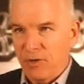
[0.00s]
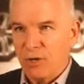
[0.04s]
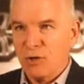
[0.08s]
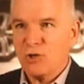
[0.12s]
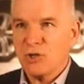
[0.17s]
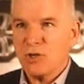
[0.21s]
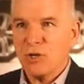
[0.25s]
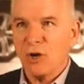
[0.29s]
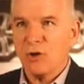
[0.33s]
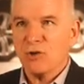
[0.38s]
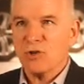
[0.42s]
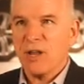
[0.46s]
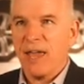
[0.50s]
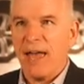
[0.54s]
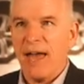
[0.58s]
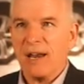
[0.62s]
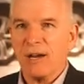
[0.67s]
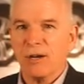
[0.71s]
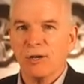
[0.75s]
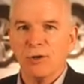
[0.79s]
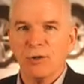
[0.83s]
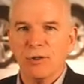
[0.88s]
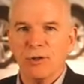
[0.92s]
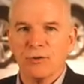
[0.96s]
that shows you how
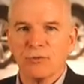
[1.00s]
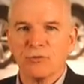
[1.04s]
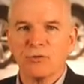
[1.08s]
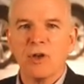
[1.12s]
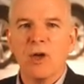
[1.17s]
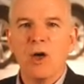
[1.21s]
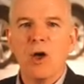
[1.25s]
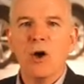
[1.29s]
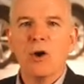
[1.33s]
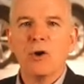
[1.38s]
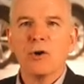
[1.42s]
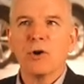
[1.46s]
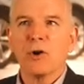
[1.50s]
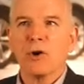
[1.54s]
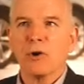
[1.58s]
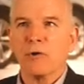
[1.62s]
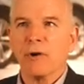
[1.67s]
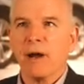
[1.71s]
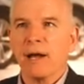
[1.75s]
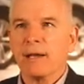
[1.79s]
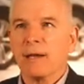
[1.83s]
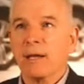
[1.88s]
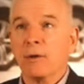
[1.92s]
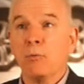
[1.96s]
to do this
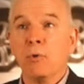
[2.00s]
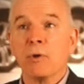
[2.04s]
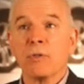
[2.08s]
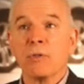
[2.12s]
correctly with the